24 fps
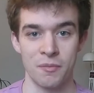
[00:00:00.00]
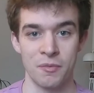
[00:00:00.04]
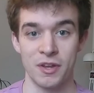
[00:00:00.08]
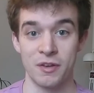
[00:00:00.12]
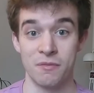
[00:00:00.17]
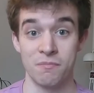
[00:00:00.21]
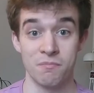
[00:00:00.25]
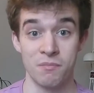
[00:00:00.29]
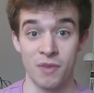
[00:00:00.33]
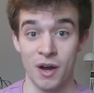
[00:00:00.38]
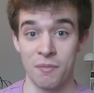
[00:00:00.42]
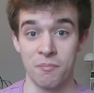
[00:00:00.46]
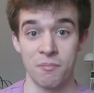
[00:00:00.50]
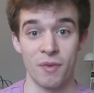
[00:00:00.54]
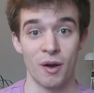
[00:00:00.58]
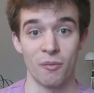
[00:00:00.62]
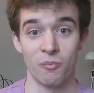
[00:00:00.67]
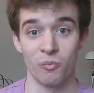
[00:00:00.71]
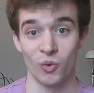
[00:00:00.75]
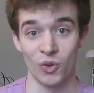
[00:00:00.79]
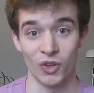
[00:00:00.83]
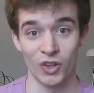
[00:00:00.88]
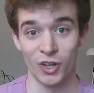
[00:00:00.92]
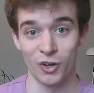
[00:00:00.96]
mean, my
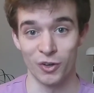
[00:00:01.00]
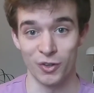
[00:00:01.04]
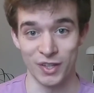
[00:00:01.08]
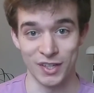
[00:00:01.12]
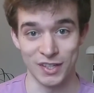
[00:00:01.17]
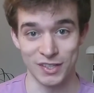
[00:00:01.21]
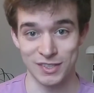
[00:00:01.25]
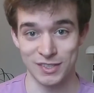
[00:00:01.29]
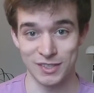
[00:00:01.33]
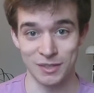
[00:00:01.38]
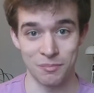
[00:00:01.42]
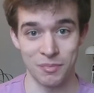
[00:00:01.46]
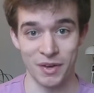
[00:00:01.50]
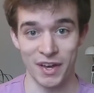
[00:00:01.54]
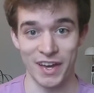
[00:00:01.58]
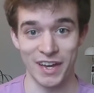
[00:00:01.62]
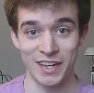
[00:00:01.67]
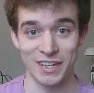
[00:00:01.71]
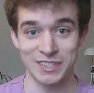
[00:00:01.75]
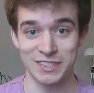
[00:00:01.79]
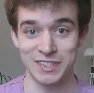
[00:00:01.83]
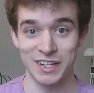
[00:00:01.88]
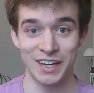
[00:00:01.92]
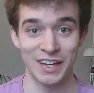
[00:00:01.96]
mum will know this the
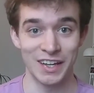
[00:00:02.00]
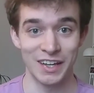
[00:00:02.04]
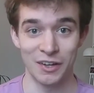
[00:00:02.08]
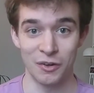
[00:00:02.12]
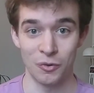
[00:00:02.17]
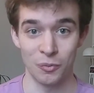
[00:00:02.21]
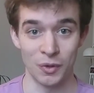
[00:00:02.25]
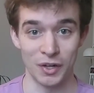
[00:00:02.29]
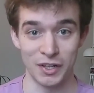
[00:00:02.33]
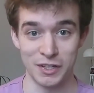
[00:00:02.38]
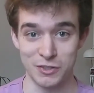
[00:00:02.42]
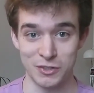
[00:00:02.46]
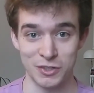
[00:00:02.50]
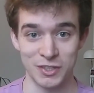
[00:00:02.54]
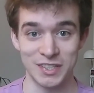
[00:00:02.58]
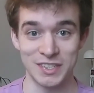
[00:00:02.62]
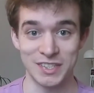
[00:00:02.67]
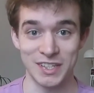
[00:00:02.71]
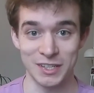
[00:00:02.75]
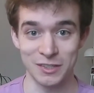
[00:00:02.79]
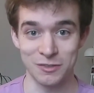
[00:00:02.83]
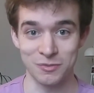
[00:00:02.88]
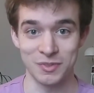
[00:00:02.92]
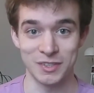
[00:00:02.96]
best. When she
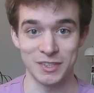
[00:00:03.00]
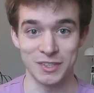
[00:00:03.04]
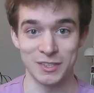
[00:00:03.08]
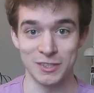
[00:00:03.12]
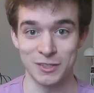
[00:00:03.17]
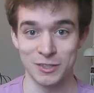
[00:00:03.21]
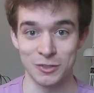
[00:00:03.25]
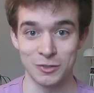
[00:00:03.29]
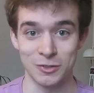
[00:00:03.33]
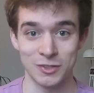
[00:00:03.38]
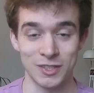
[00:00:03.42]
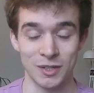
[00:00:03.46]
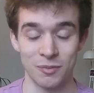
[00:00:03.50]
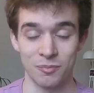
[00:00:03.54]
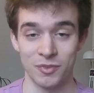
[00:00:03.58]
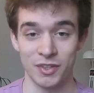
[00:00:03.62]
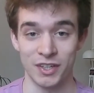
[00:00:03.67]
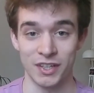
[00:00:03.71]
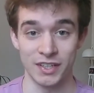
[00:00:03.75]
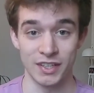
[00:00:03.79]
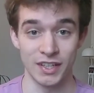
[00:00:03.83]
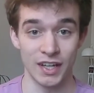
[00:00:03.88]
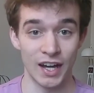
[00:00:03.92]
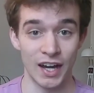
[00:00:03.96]
tells me to do
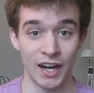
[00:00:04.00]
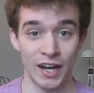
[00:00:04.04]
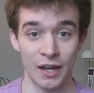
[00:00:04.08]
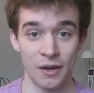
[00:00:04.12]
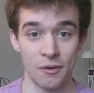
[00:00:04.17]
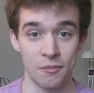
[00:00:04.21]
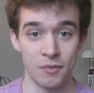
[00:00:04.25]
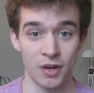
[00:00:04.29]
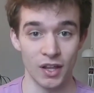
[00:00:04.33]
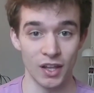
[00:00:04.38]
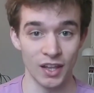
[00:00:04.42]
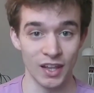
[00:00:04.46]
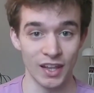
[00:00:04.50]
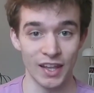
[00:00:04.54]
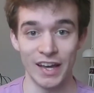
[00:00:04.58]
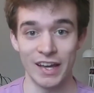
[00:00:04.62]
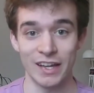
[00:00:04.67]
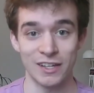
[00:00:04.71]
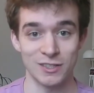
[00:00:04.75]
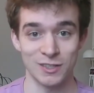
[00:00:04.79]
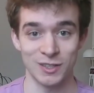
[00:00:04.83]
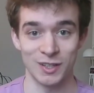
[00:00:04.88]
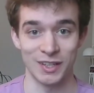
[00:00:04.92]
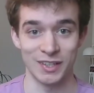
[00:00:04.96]
something, I am
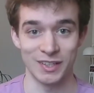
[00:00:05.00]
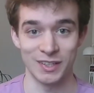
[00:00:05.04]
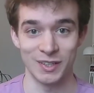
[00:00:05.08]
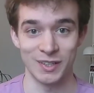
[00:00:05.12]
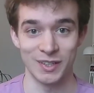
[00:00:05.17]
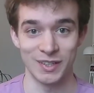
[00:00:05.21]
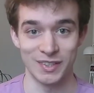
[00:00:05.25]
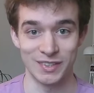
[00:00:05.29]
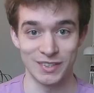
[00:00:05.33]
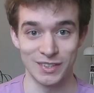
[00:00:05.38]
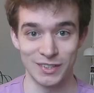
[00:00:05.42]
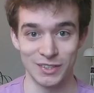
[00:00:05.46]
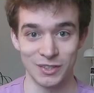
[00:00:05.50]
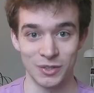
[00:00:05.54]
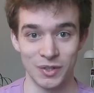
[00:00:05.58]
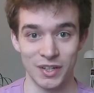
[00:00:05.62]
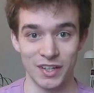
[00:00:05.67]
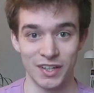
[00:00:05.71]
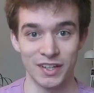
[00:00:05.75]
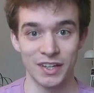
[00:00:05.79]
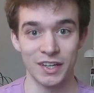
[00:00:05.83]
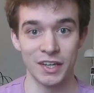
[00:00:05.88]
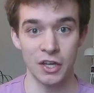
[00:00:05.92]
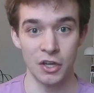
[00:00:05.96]
less likely to do
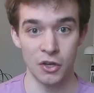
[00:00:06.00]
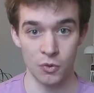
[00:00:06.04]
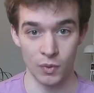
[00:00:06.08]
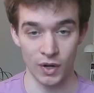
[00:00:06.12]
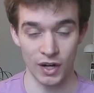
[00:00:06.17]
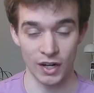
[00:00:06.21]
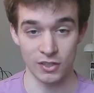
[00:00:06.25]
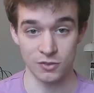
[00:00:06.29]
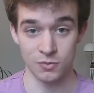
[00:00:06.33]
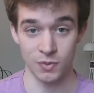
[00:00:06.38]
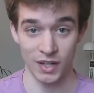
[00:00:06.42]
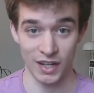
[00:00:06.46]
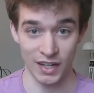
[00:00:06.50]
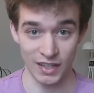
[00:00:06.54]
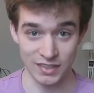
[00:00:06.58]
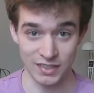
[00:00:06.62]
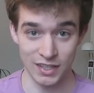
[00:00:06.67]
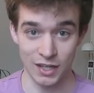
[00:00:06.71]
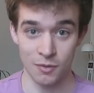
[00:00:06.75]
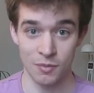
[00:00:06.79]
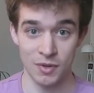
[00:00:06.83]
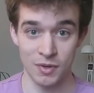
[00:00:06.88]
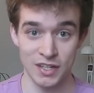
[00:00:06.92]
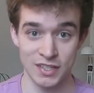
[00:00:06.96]
it. Whereas when I
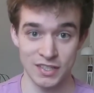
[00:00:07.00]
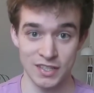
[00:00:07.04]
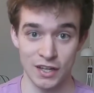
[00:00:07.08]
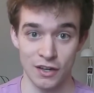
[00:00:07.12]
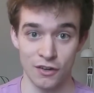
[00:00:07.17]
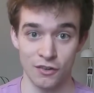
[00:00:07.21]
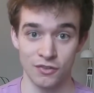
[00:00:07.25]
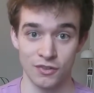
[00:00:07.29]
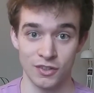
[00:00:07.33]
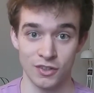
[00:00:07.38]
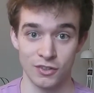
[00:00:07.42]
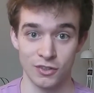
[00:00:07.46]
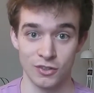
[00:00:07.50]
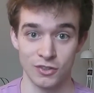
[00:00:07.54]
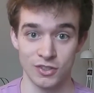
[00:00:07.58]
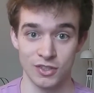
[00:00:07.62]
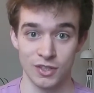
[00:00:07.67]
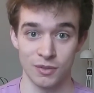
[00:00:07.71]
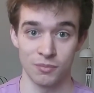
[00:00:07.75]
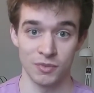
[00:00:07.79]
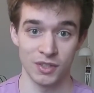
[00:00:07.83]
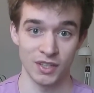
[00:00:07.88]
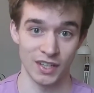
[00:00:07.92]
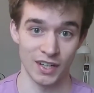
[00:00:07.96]
tell myself to do
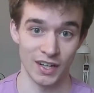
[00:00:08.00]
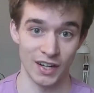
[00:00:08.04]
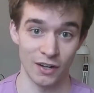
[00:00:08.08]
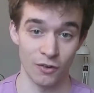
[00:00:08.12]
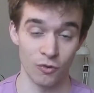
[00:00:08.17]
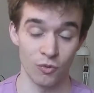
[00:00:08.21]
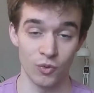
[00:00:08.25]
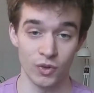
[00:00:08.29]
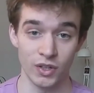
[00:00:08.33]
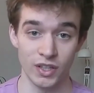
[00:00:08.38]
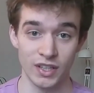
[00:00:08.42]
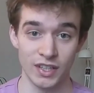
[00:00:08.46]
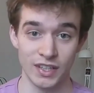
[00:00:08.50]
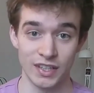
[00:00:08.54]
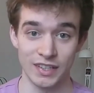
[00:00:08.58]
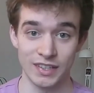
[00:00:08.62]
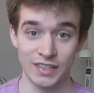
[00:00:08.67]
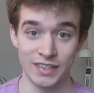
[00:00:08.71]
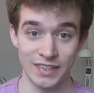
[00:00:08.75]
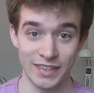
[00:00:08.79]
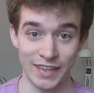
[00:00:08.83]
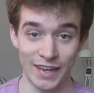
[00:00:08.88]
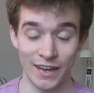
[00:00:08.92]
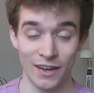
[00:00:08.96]
something and I
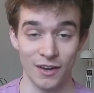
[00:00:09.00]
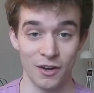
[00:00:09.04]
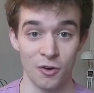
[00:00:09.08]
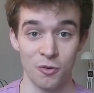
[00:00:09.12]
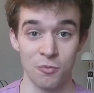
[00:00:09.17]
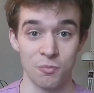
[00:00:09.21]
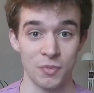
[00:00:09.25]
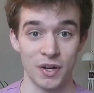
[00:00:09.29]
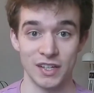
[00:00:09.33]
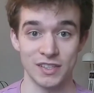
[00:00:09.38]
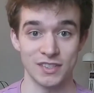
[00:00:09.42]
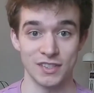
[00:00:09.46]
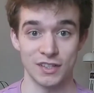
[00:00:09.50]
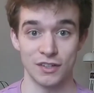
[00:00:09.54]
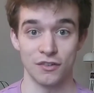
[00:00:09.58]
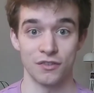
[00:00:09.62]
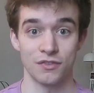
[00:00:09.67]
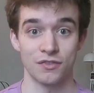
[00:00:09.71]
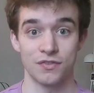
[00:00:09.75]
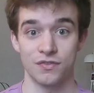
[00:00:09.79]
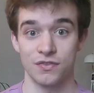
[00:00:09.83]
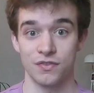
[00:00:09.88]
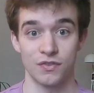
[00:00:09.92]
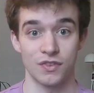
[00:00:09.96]
really get on
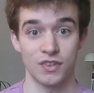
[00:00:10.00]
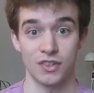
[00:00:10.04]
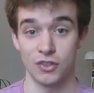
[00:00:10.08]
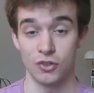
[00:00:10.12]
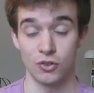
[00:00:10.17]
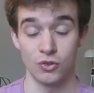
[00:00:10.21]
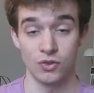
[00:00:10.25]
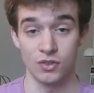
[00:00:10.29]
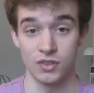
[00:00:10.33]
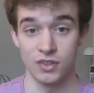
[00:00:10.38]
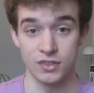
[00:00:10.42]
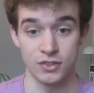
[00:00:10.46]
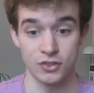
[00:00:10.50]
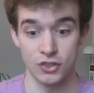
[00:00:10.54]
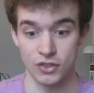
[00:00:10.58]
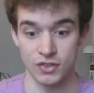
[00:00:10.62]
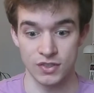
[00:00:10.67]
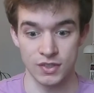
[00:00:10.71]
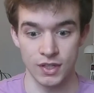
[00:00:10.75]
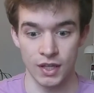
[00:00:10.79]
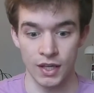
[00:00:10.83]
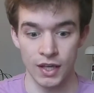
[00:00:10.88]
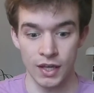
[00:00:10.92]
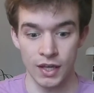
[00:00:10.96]
myself to just